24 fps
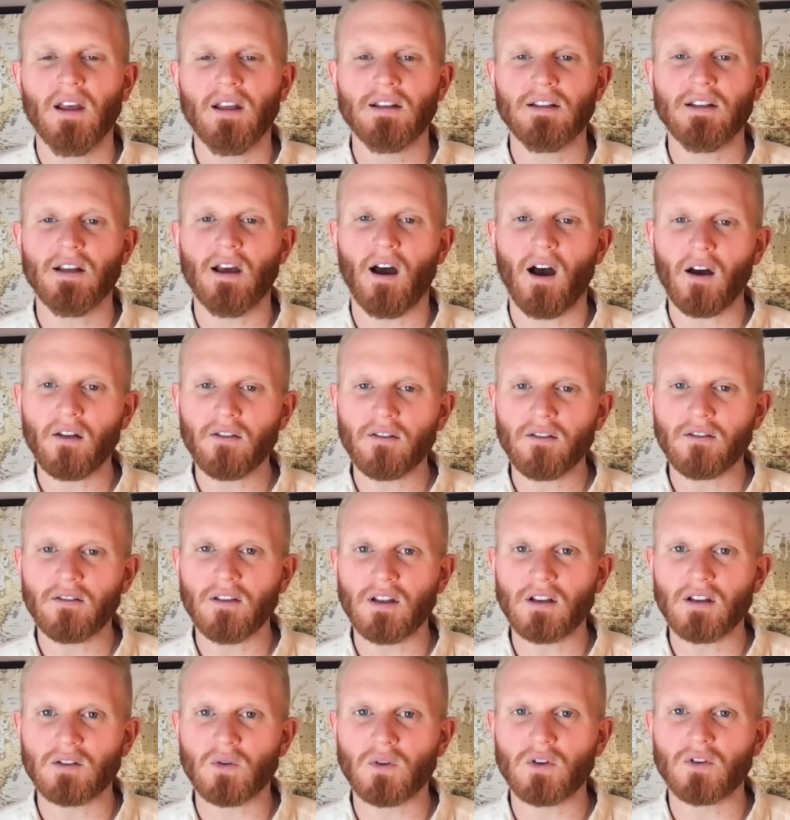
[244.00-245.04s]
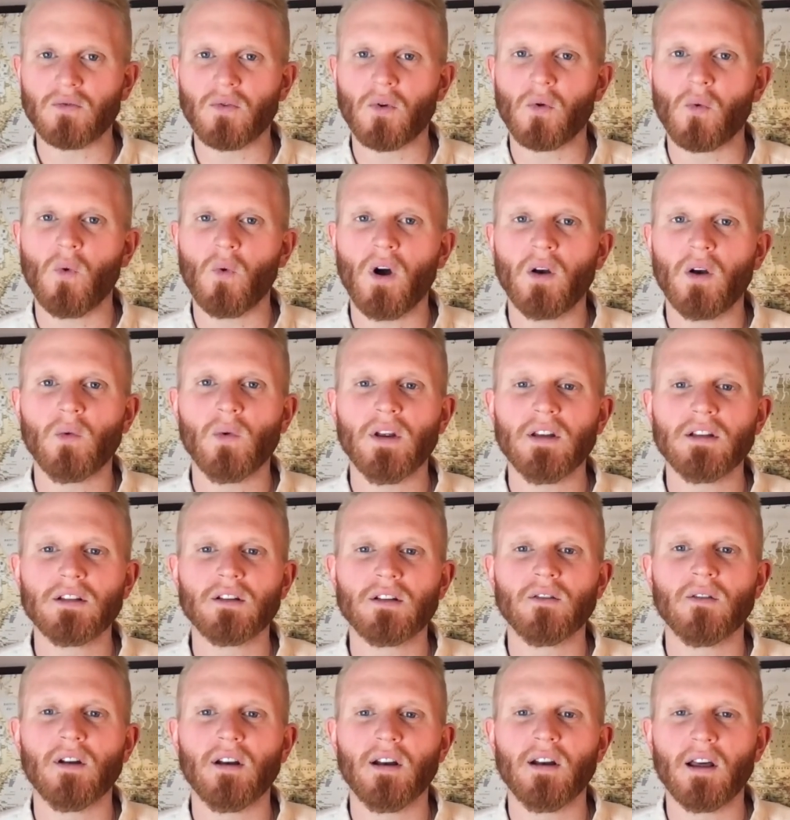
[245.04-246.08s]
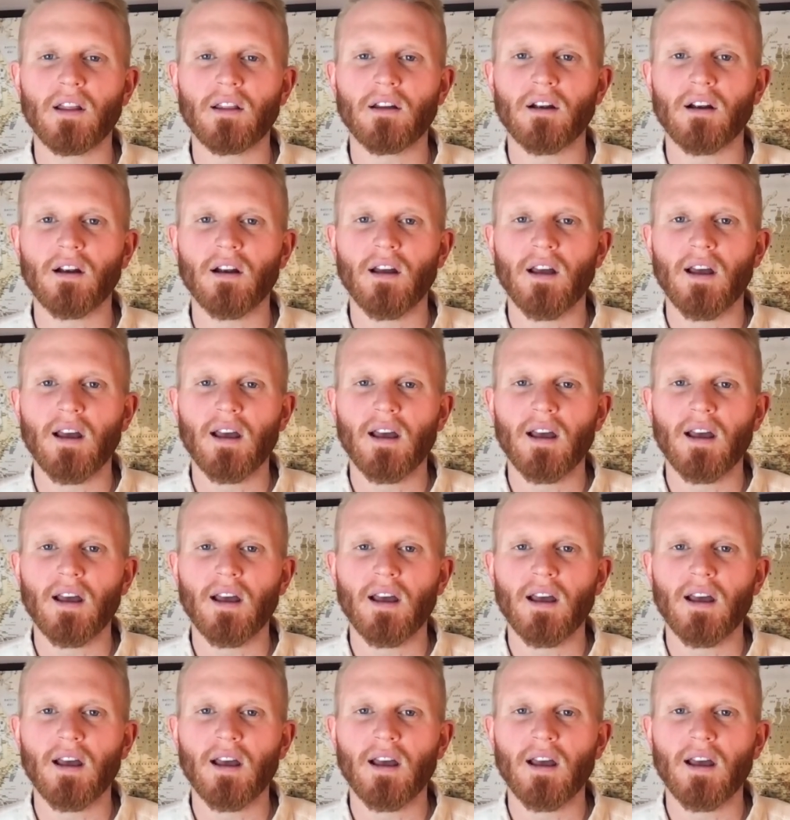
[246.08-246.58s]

to other things which, for one reason or another,